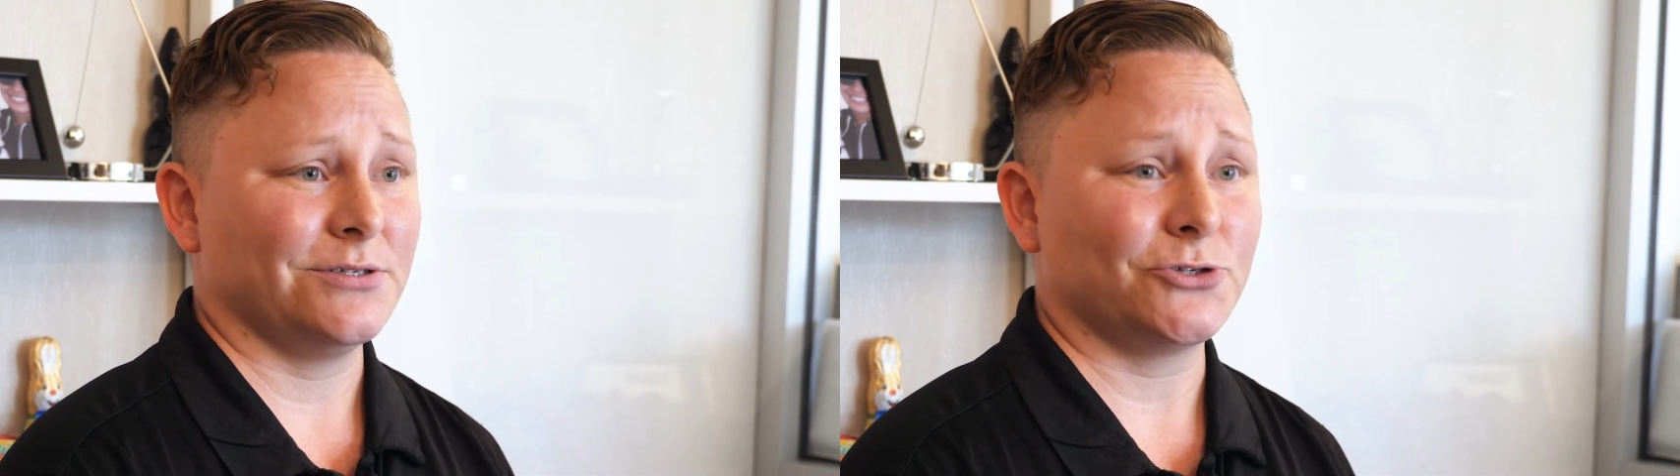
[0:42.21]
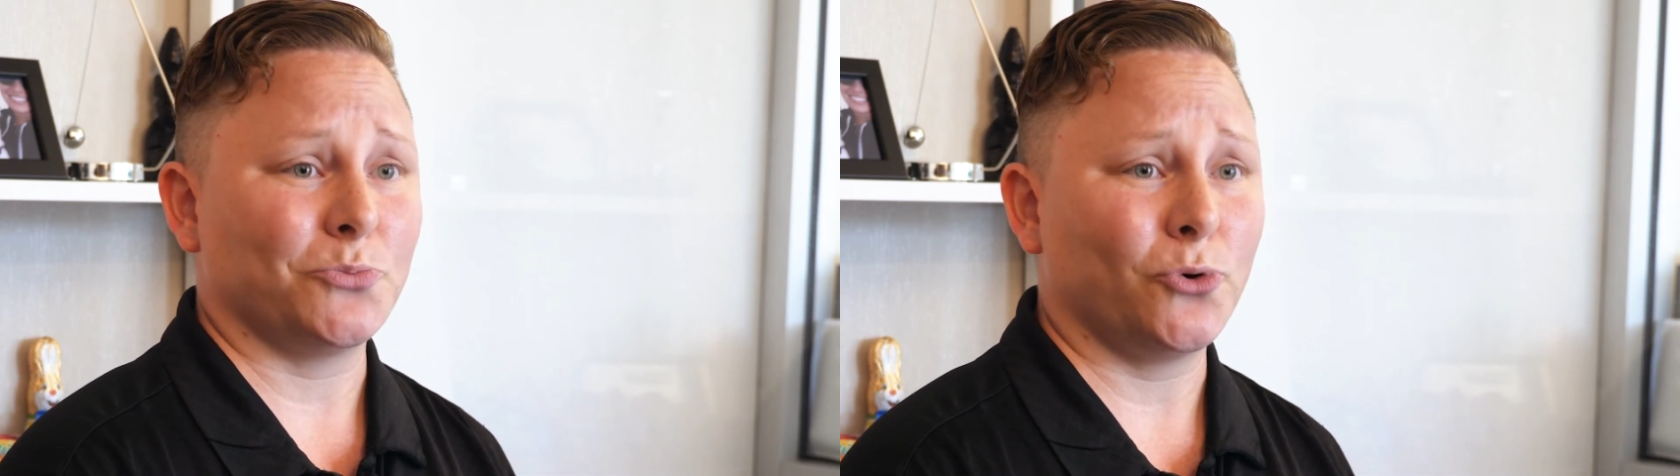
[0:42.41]

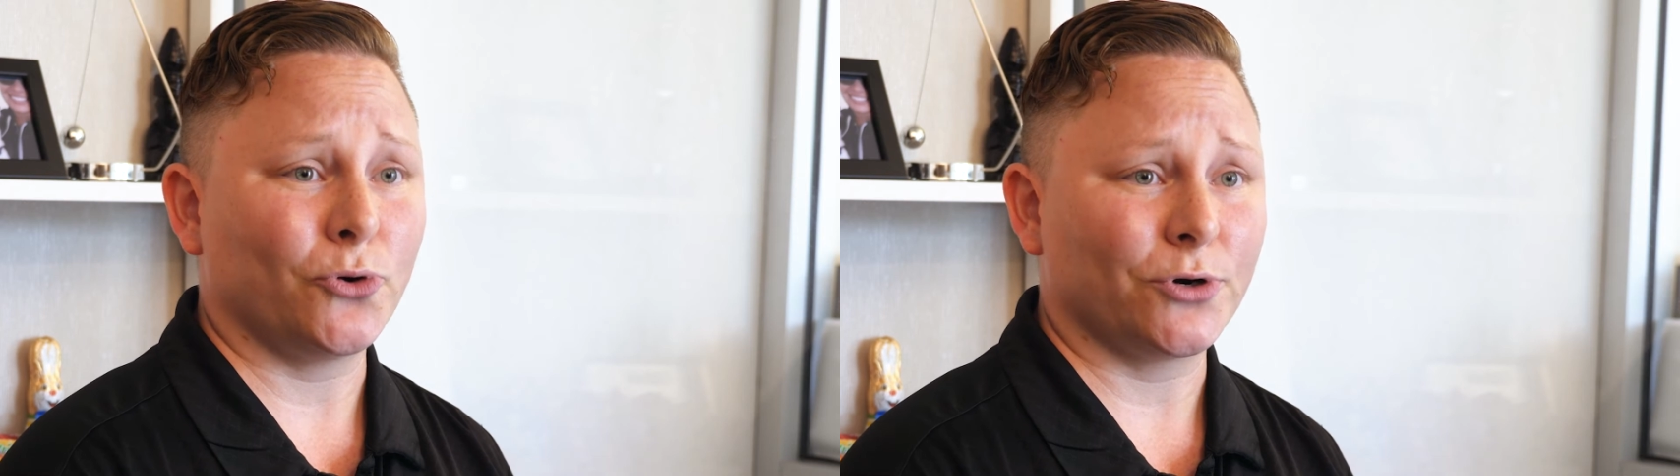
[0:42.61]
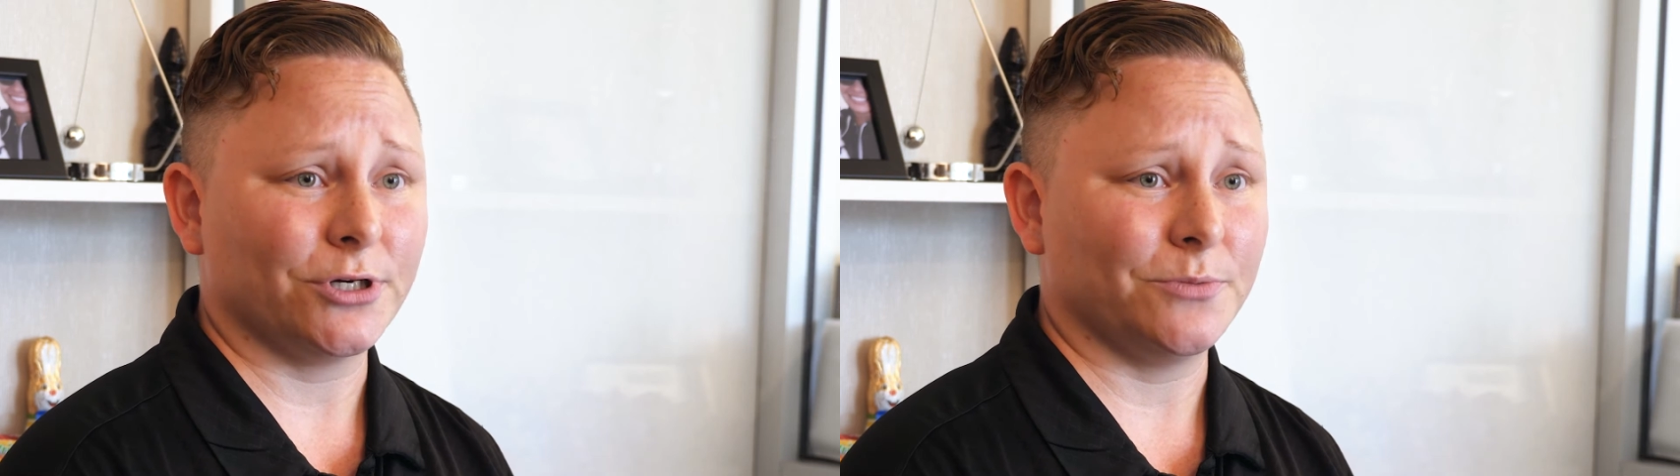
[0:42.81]

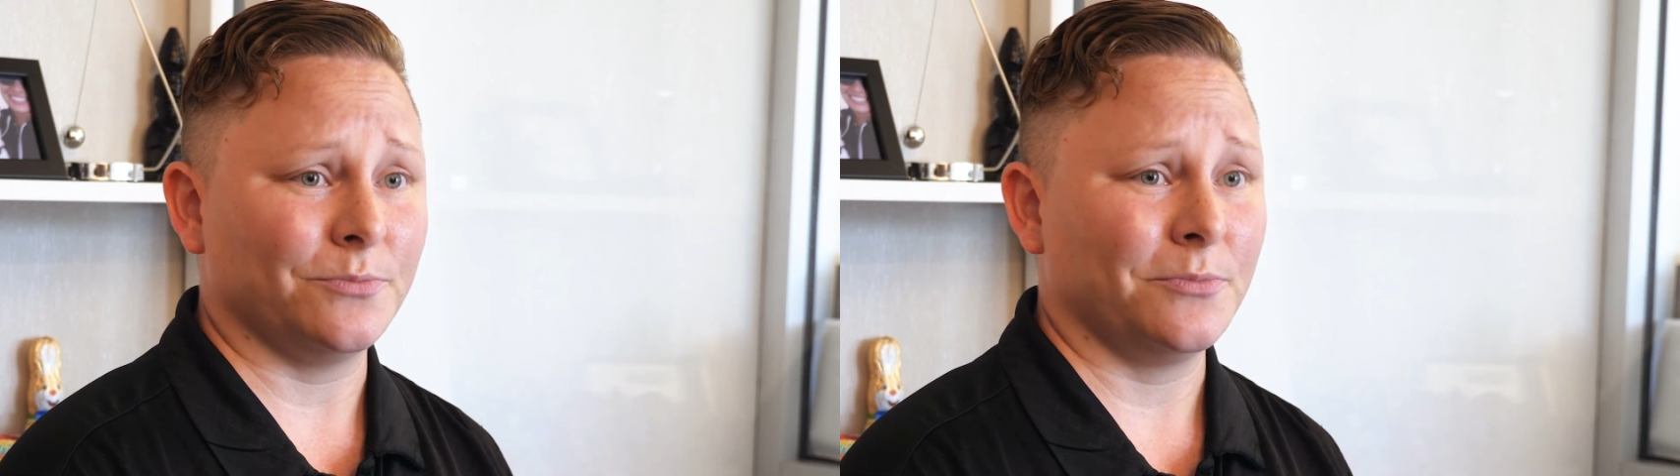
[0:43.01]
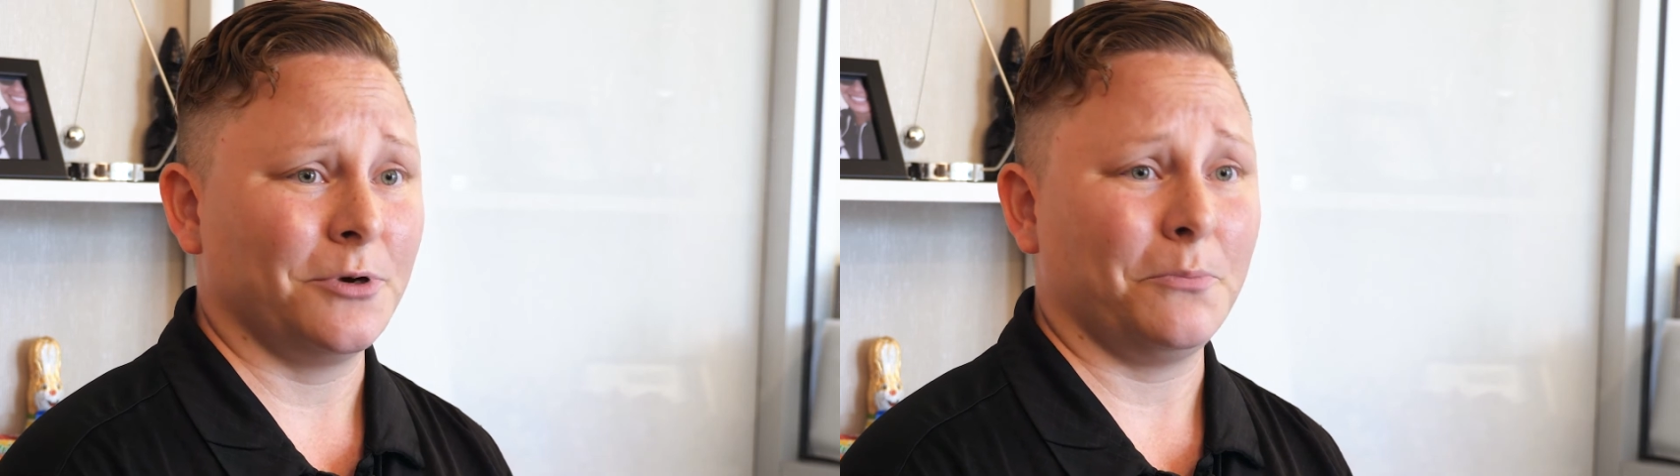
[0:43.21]
support
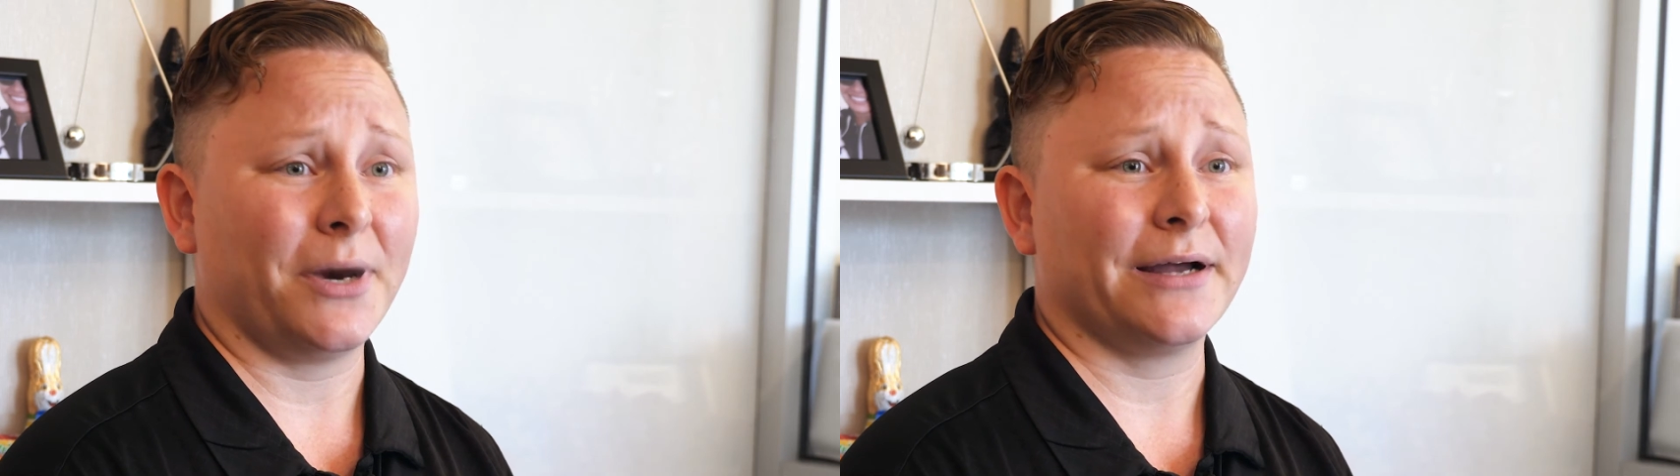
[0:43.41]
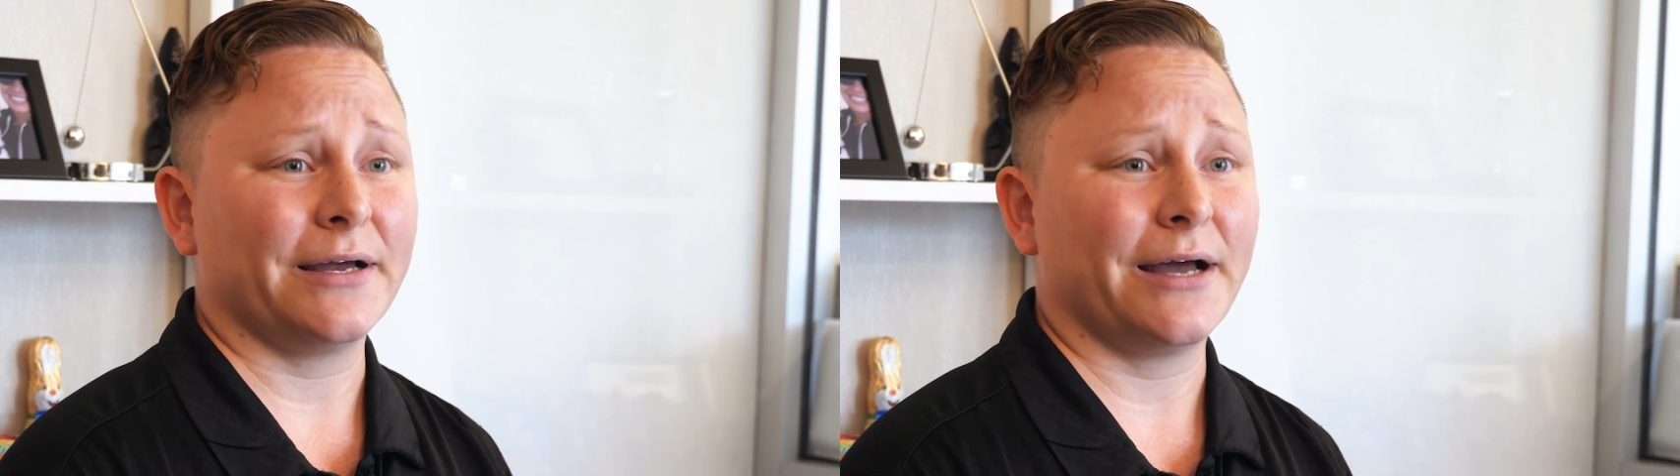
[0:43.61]
them,
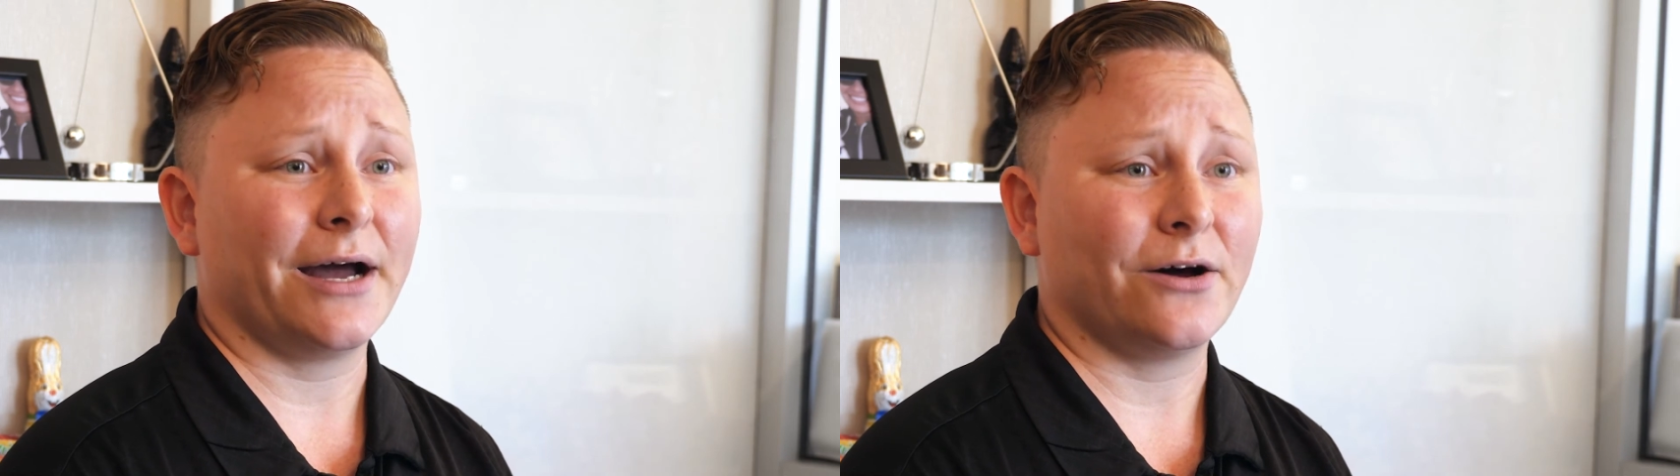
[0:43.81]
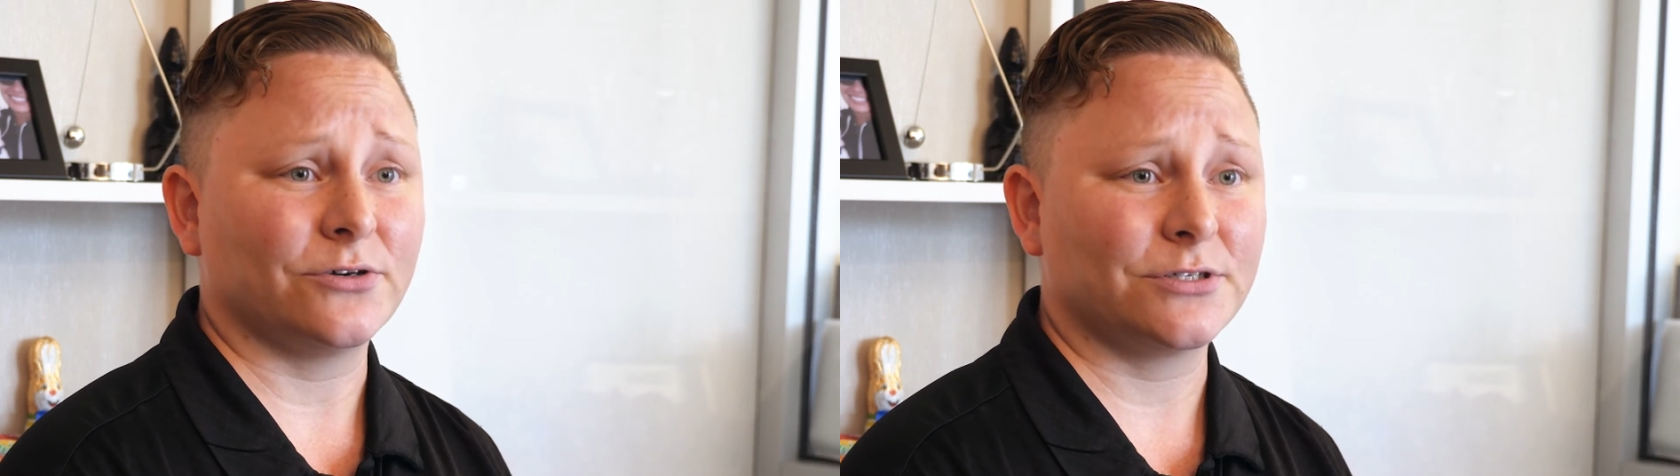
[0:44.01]
buy a
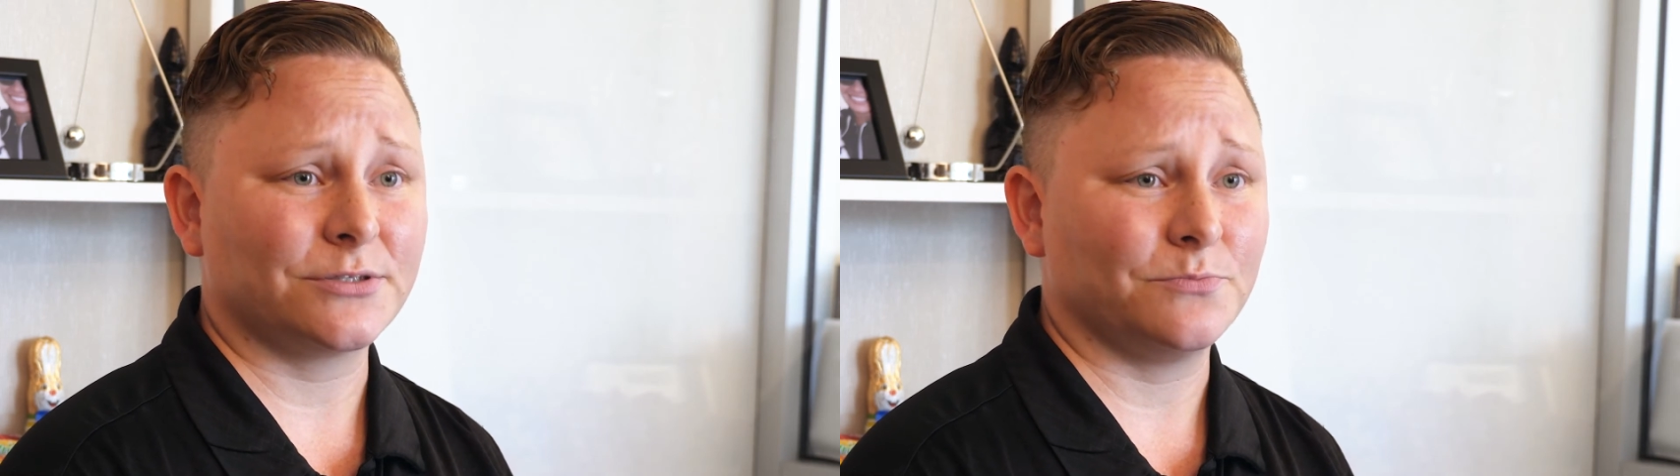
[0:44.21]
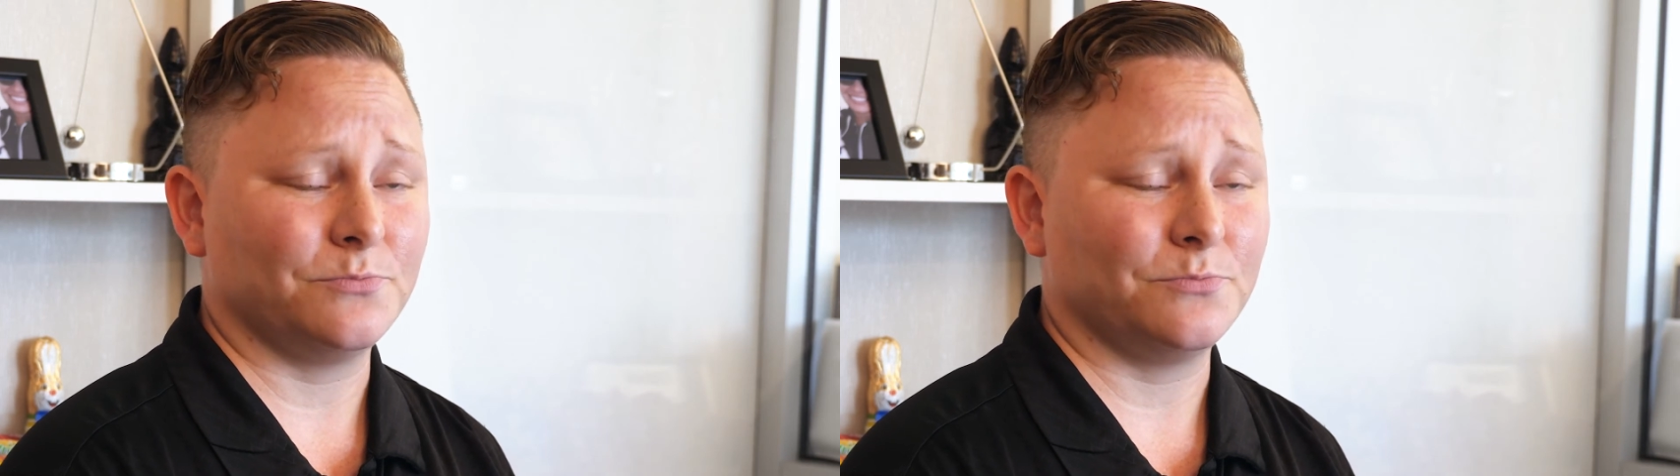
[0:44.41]
house